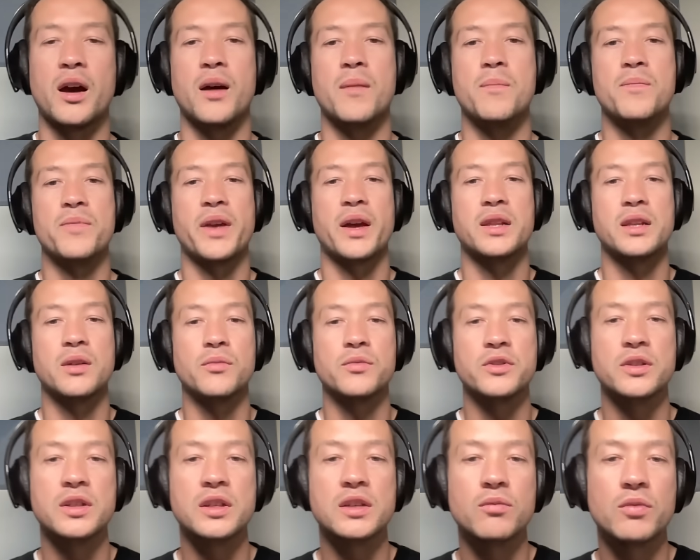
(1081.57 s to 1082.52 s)
And then
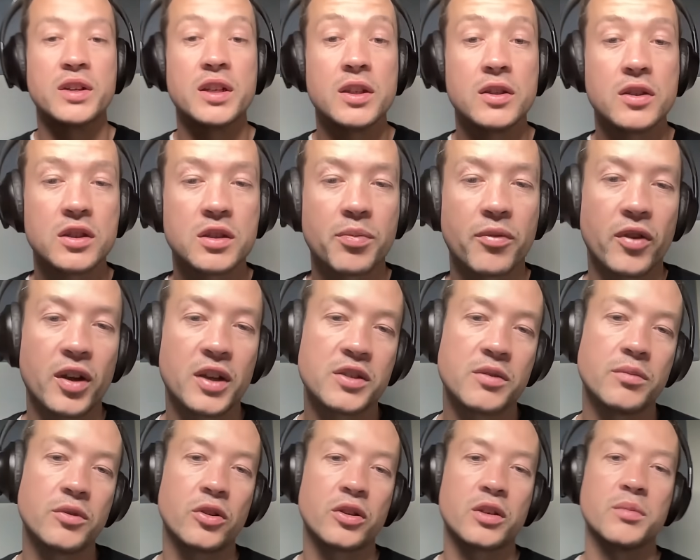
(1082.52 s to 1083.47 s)
we need you to
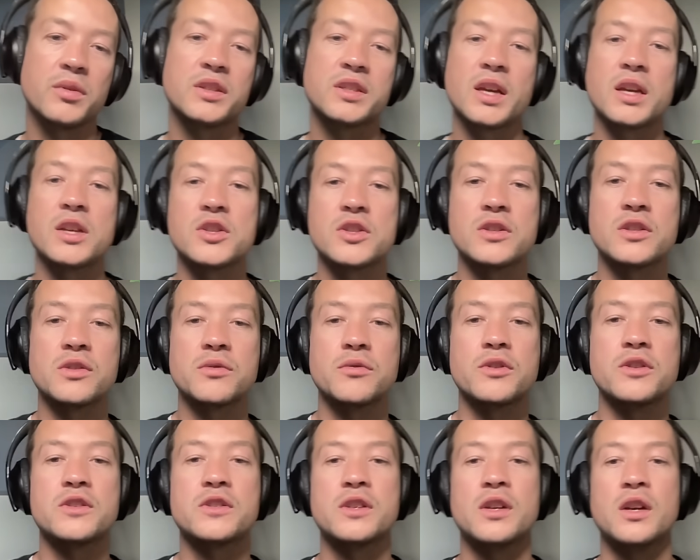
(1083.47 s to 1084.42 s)
provide some documentation
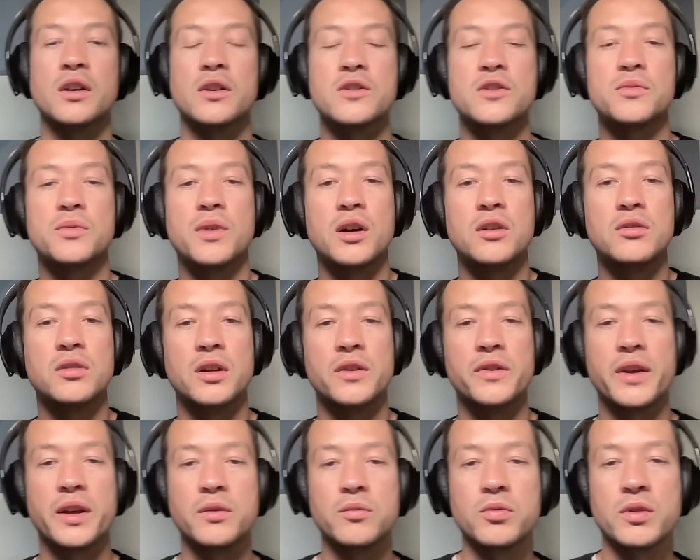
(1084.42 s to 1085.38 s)
to us as well,
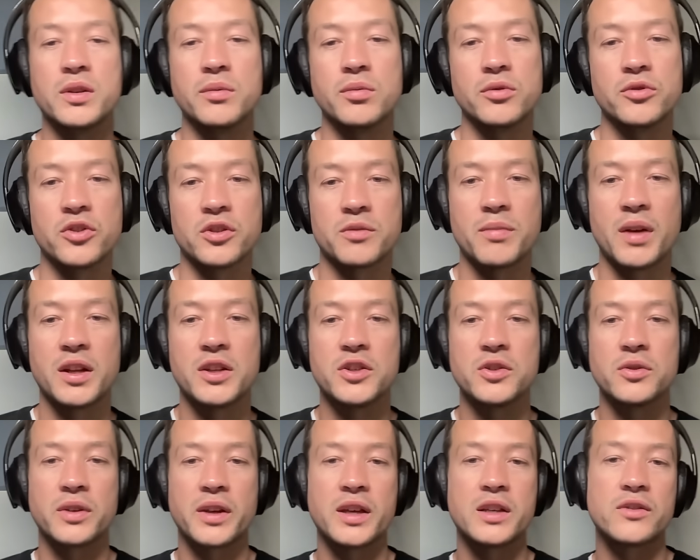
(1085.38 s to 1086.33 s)
and then we will just
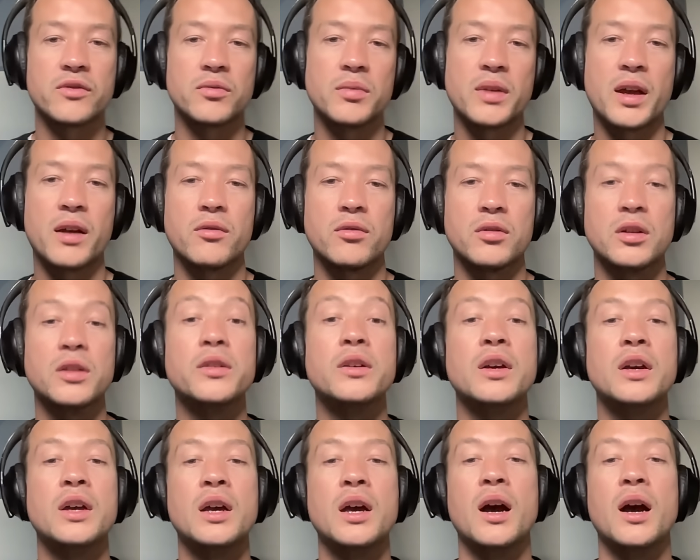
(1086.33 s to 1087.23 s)
manage your case from there on.